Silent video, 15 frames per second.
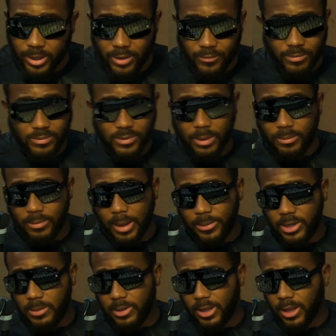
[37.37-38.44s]
I'm happy
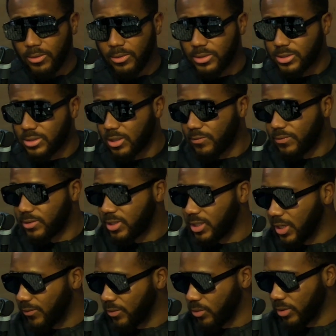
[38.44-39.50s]
to be out and stuff. And
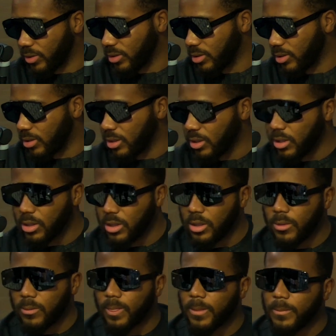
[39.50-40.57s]
why? It seems
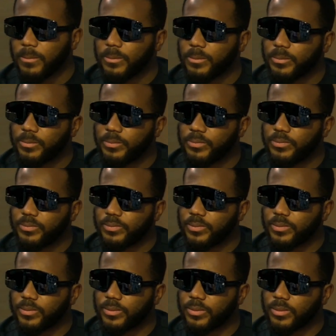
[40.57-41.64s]
like your vibe was really,
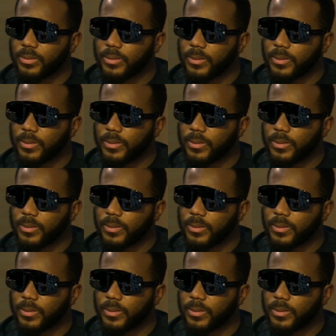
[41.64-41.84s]
you know, just